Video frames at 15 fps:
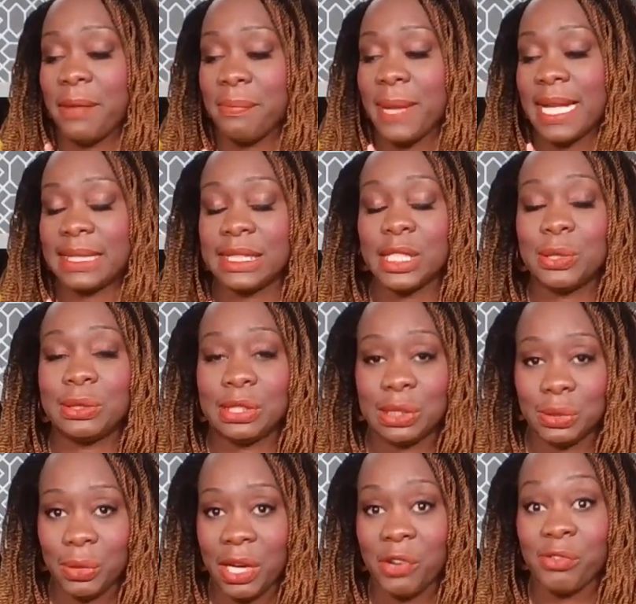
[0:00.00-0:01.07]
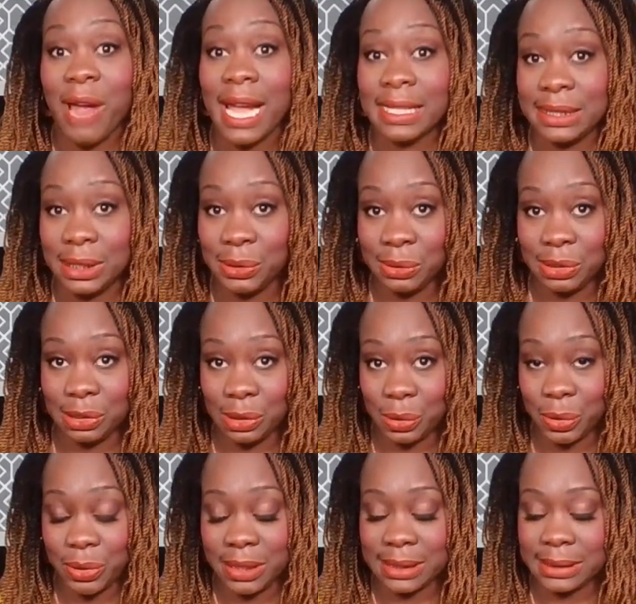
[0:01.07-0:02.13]
and makes the user story and writes the user
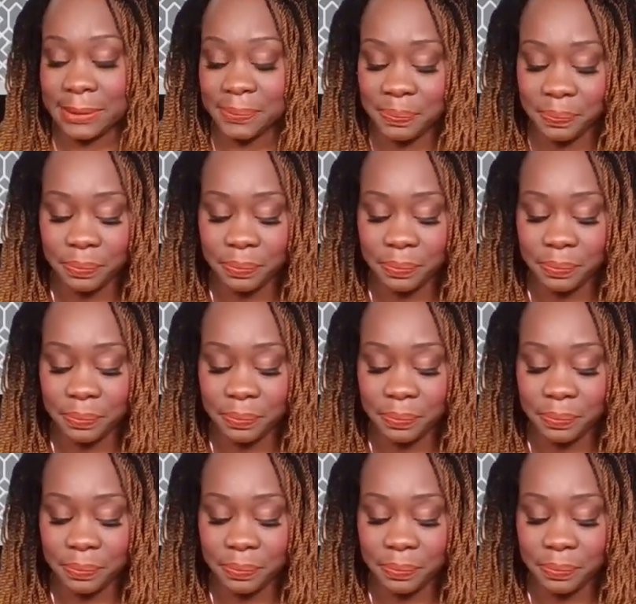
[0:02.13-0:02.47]
stories